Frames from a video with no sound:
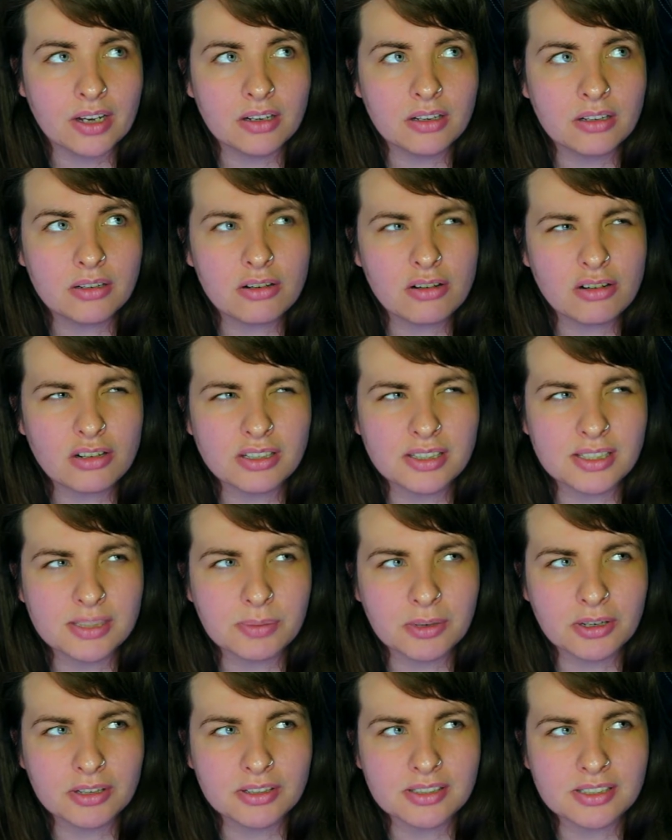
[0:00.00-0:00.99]
not
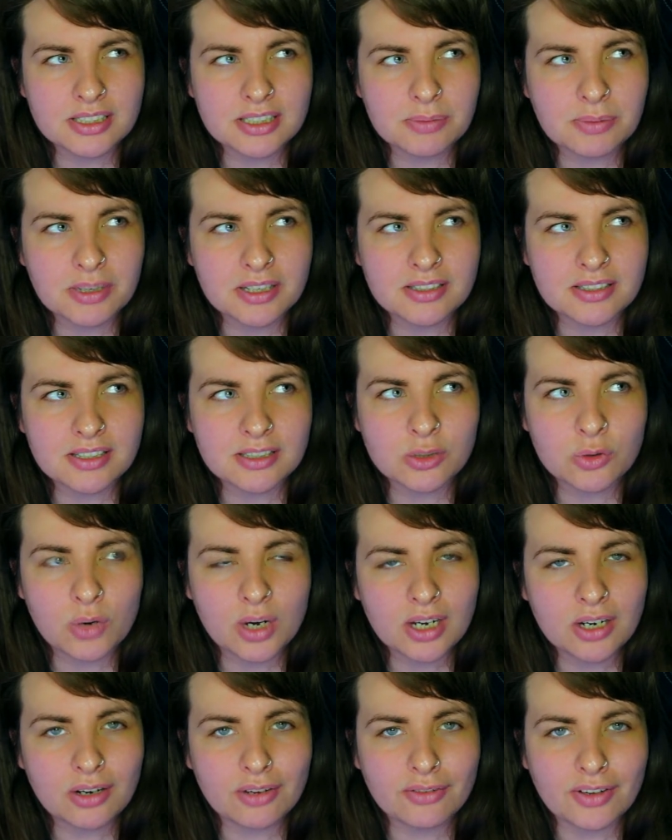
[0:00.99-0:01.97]
conspiracies because there's quite
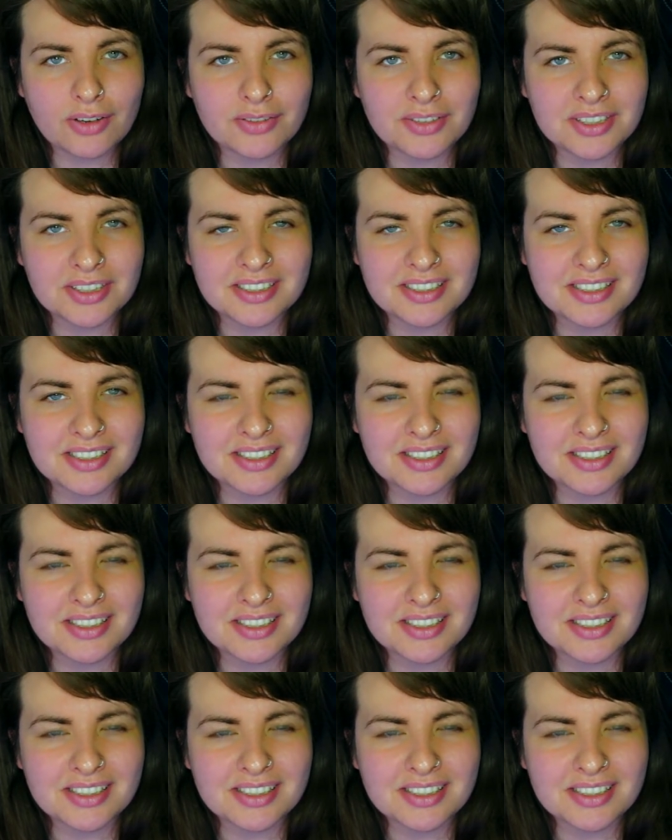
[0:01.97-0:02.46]
a lot of evidence.